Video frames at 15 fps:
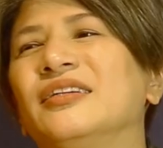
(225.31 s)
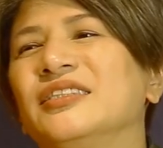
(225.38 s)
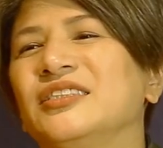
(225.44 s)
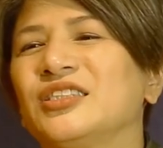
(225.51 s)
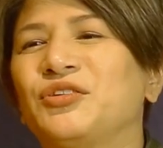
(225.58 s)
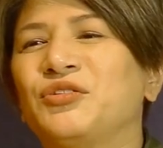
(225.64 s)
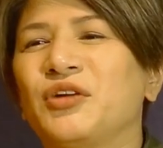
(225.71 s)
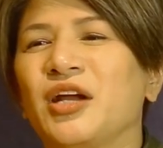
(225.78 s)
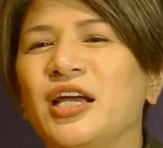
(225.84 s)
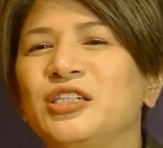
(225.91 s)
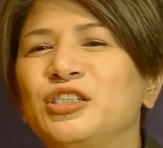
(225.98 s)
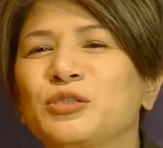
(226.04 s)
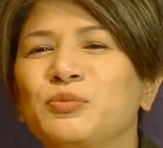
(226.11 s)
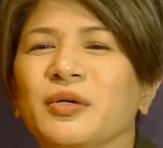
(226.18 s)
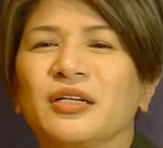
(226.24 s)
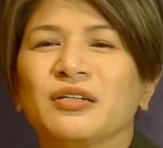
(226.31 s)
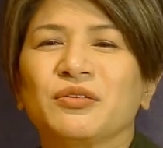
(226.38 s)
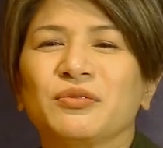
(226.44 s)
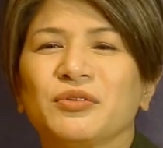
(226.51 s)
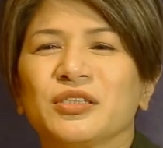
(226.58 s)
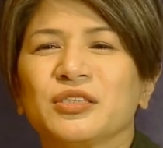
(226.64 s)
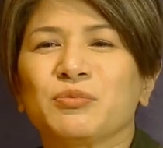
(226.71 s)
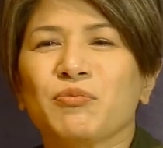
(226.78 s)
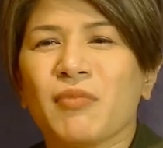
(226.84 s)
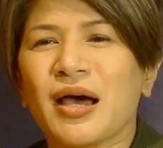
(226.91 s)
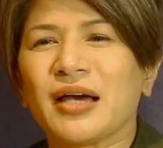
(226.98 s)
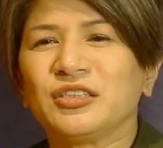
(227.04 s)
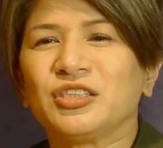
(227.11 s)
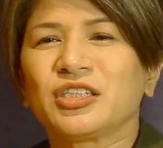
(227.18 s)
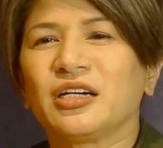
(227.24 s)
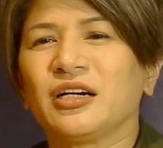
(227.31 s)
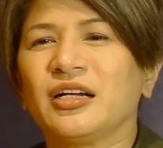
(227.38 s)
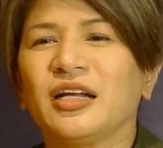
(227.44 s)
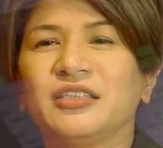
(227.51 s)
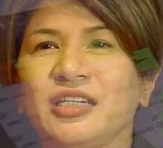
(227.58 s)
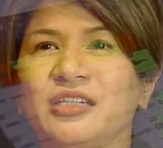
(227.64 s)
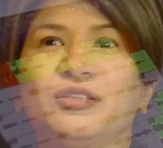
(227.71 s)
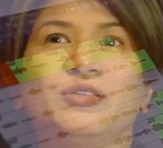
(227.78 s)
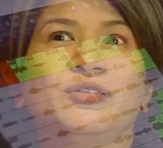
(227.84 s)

This arrangement was magical. Until